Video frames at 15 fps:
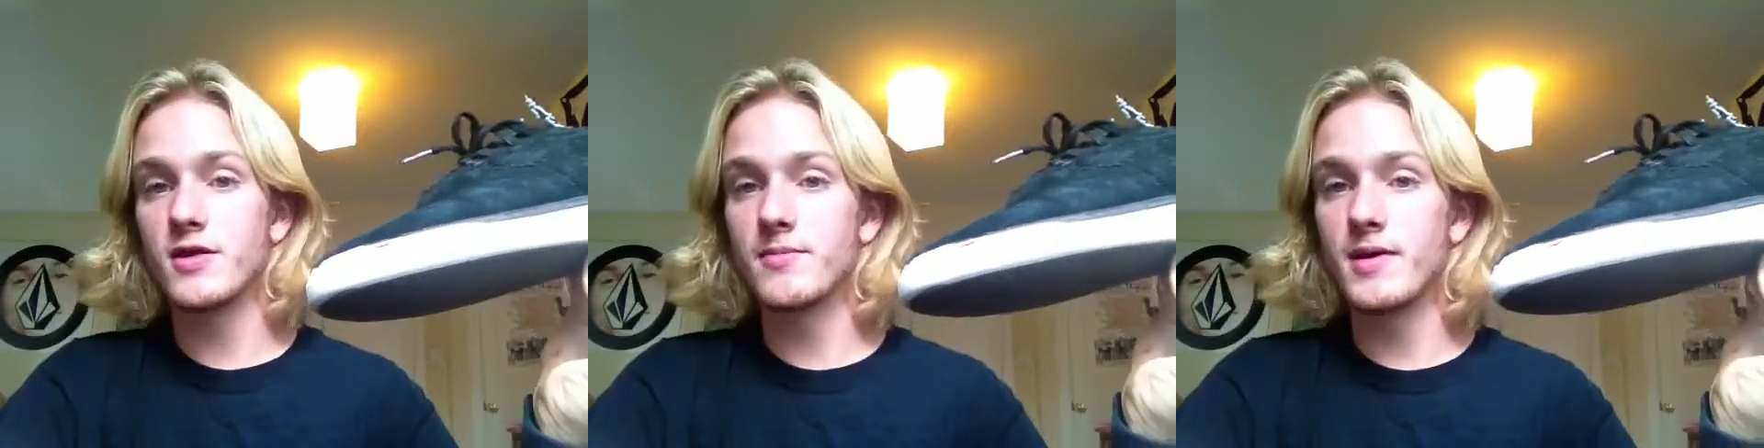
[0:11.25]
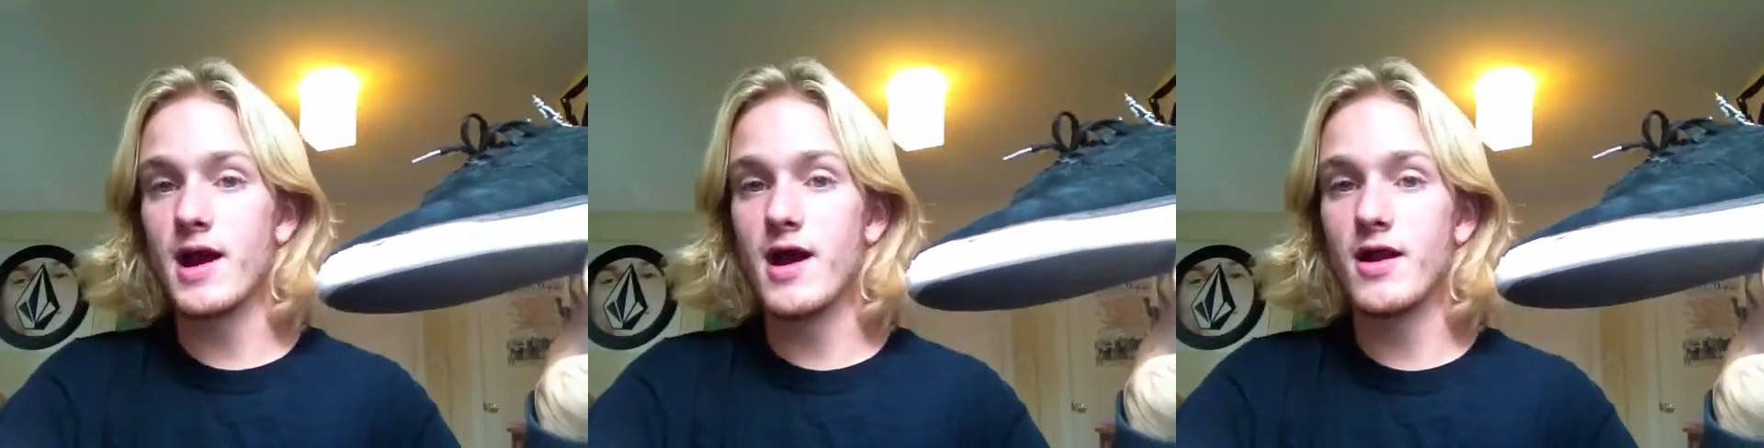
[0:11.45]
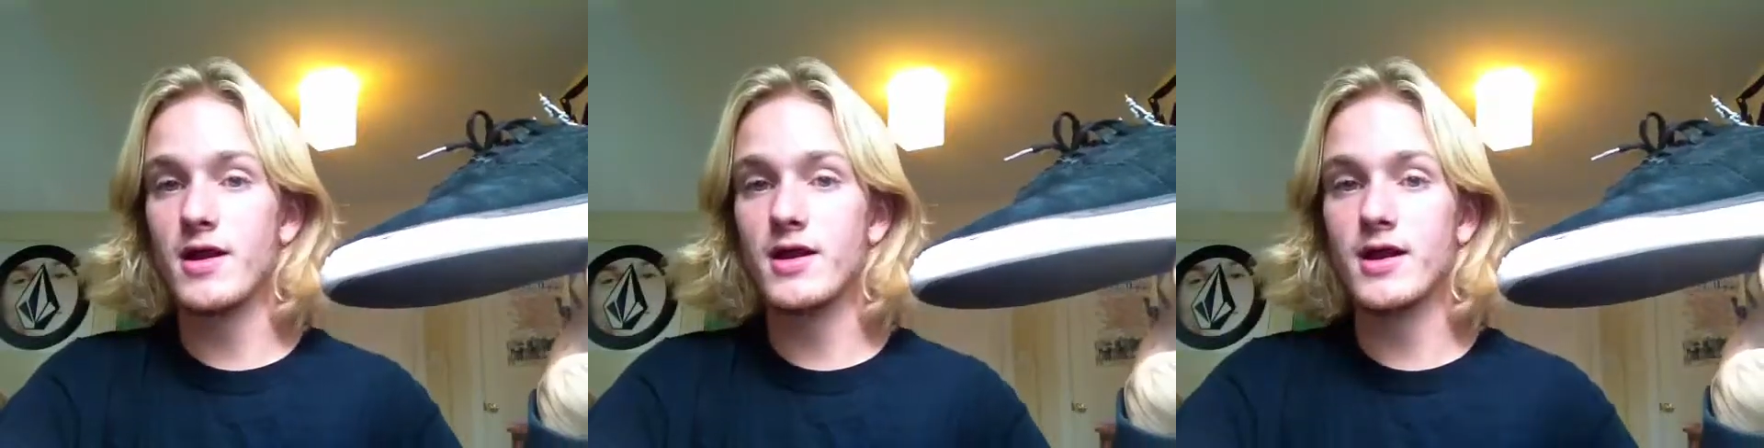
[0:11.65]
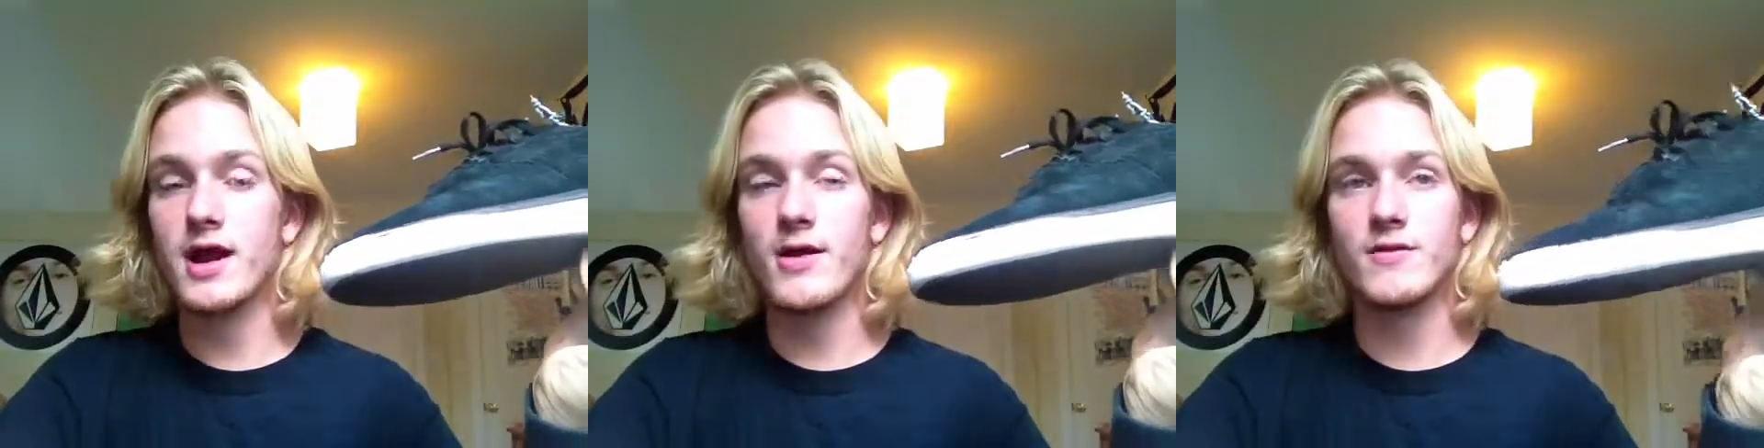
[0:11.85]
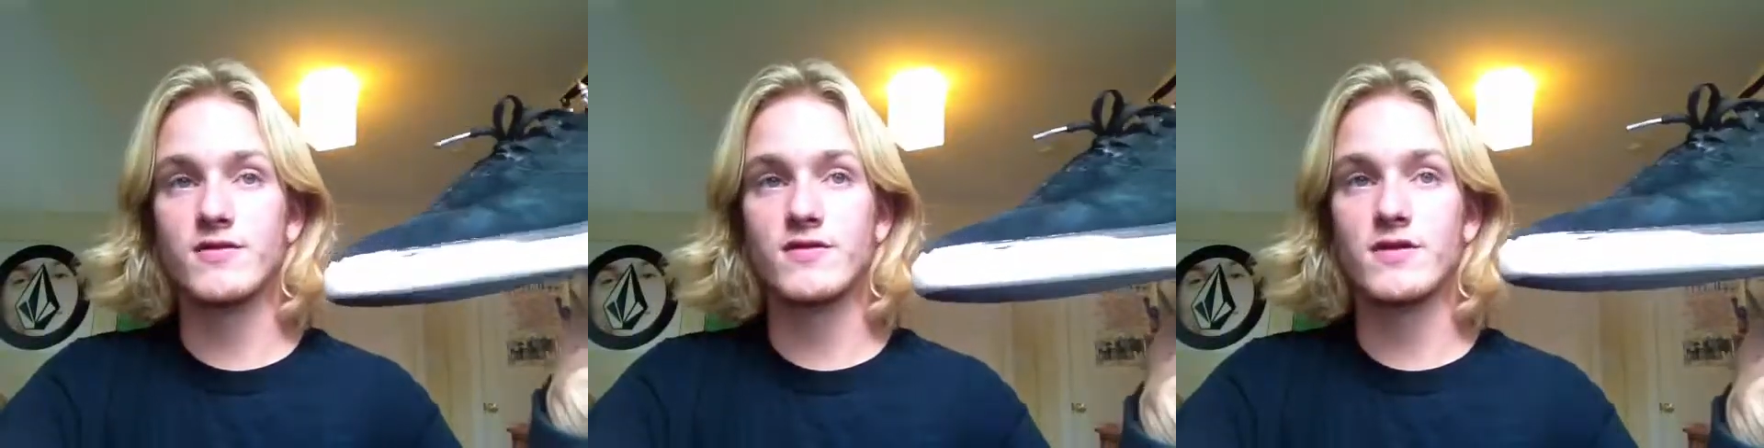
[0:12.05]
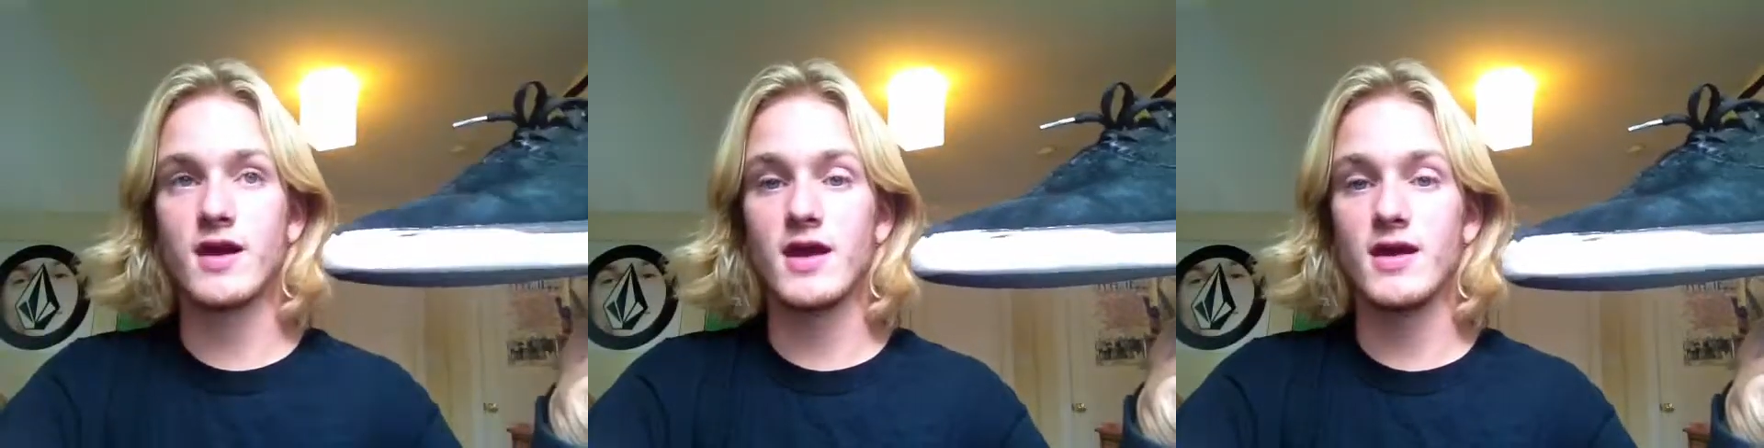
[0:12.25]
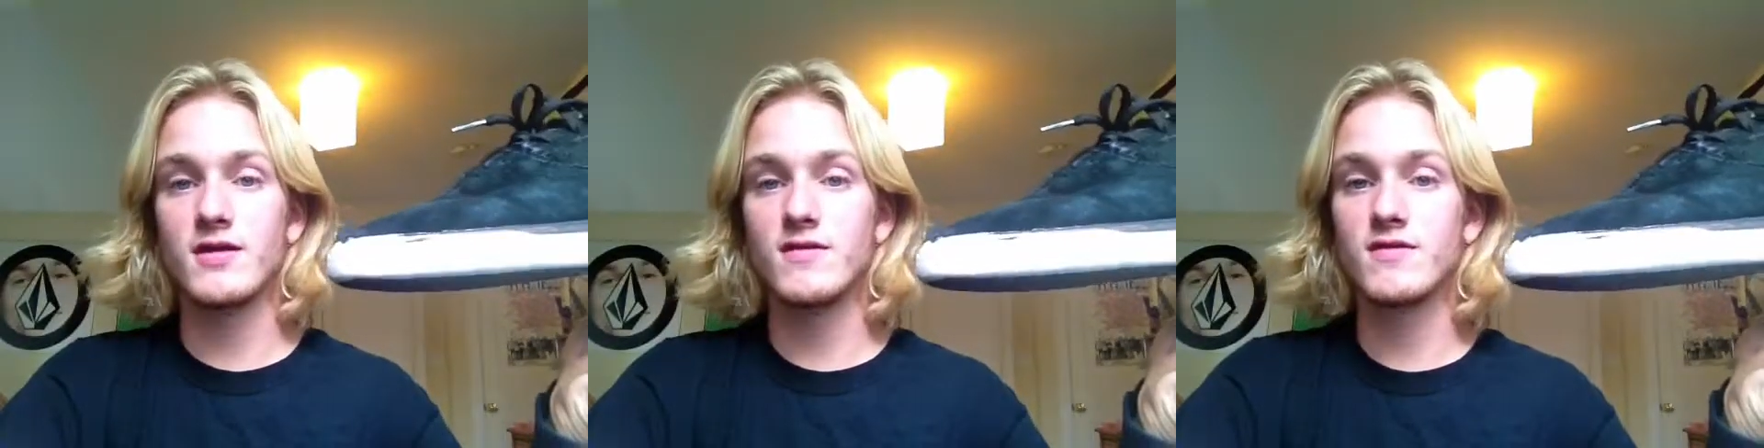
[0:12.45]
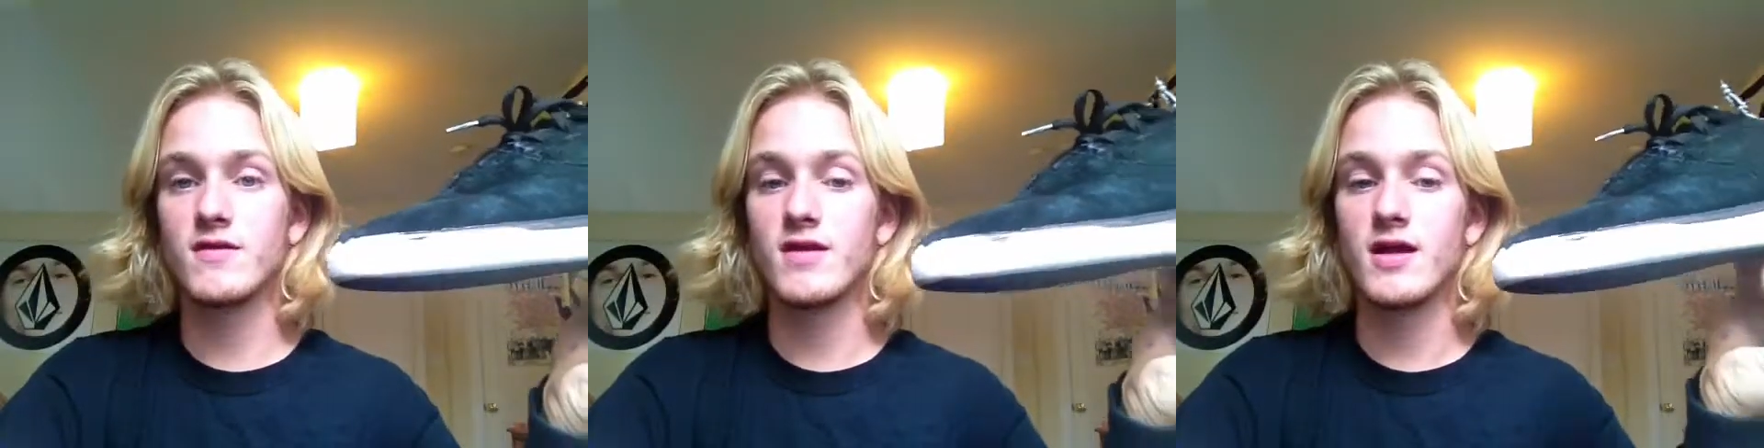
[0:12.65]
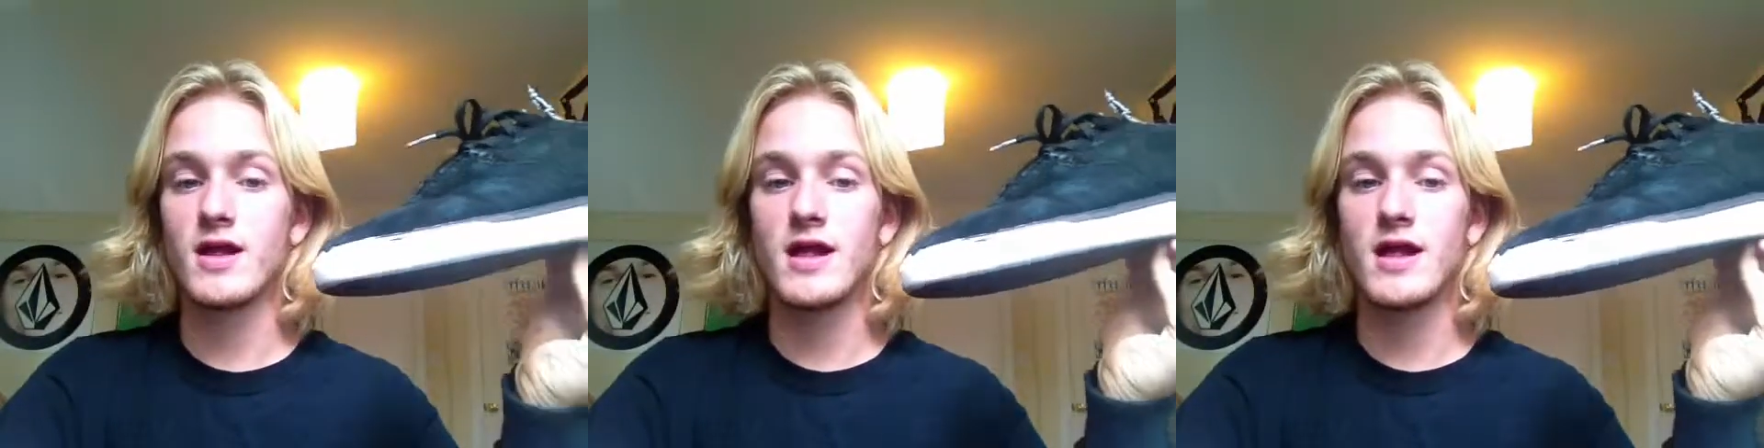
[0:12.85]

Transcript: about it, how it skates,